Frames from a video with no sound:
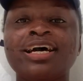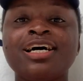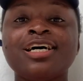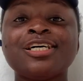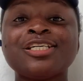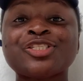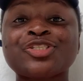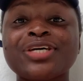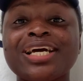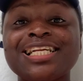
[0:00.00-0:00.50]

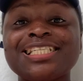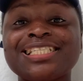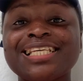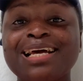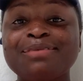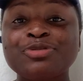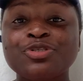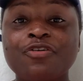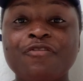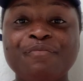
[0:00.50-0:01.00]
So in
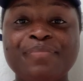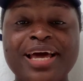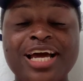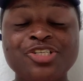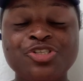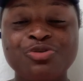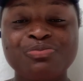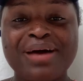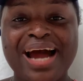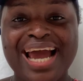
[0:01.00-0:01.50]
terms of
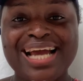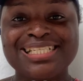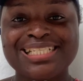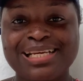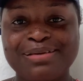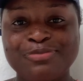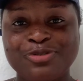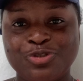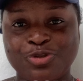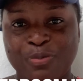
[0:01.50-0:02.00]
bedroom
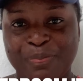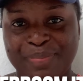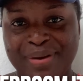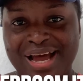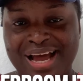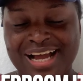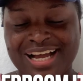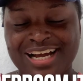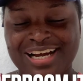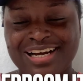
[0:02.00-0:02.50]
items to
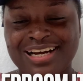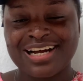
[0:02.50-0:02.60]
pack,